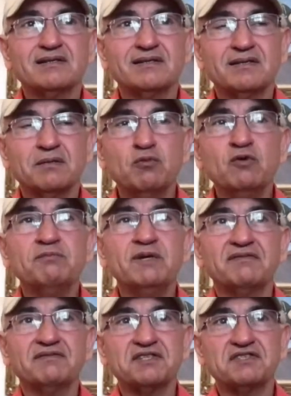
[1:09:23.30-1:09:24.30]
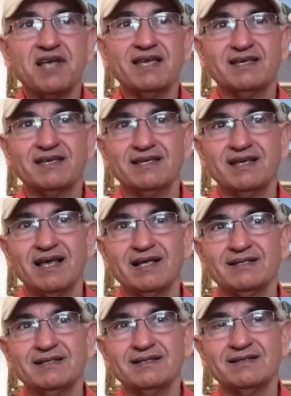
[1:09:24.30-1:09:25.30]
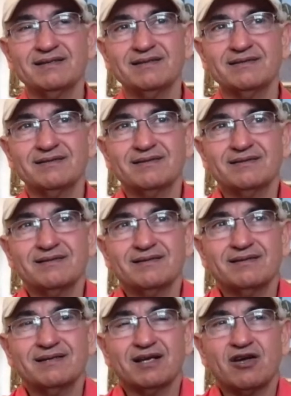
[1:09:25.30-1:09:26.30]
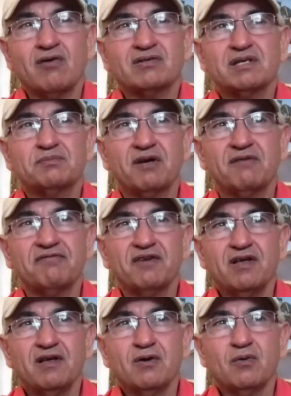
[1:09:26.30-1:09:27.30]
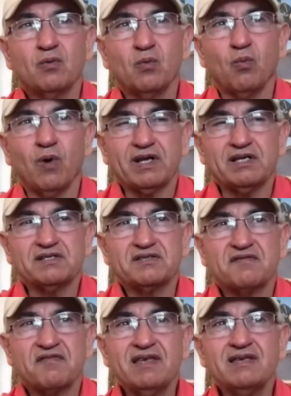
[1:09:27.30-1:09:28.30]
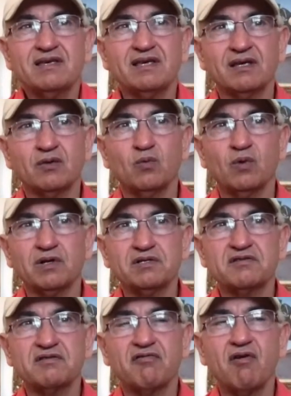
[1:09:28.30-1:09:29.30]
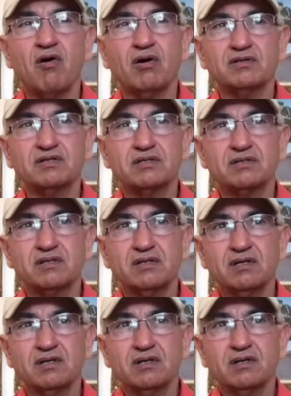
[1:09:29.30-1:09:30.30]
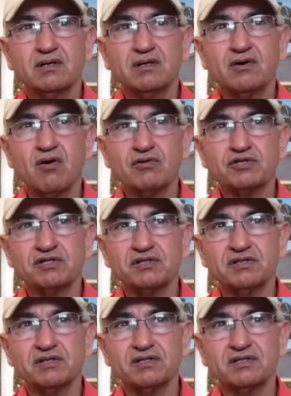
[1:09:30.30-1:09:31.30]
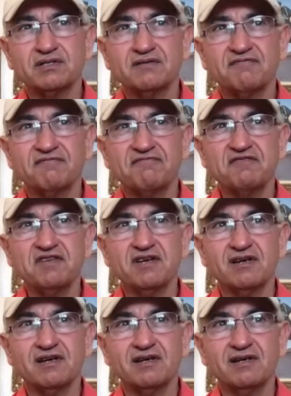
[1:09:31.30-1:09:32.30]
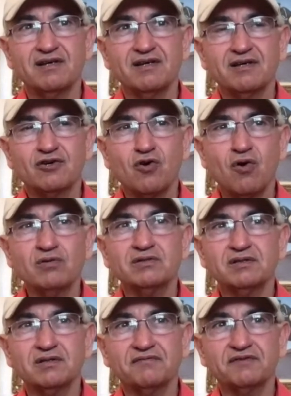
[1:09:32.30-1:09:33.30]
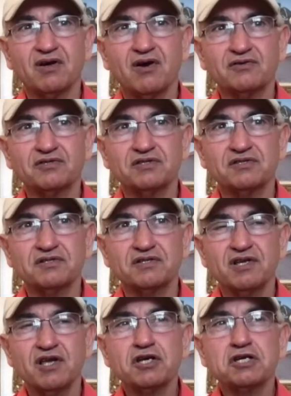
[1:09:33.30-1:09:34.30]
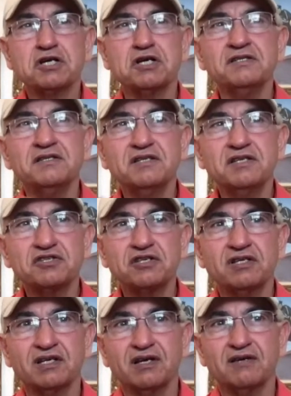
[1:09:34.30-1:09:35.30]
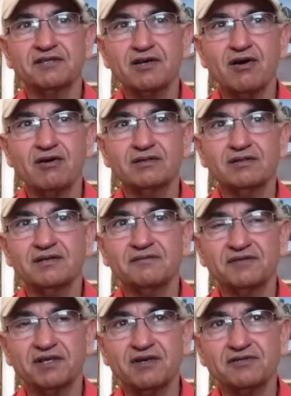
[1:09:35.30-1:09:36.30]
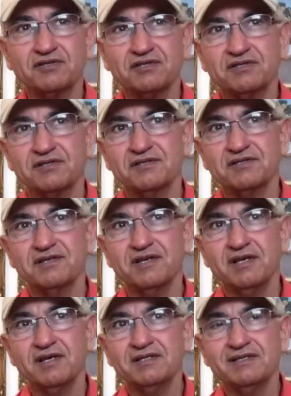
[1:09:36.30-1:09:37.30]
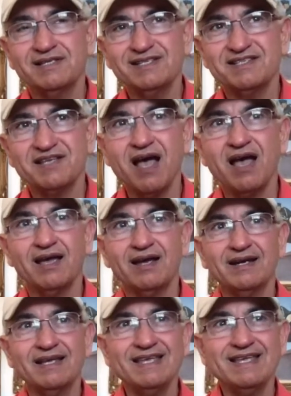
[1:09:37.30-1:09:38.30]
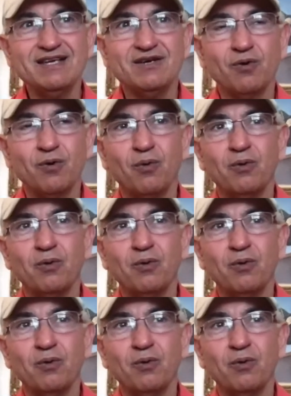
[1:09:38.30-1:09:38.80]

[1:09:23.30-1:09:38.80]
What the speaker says: the movement of the psyche and the concept of what is thinking. What is thoughts, consciousness, fear, content of the consciousness, conditioning of the content of the consciousness, desire, ego,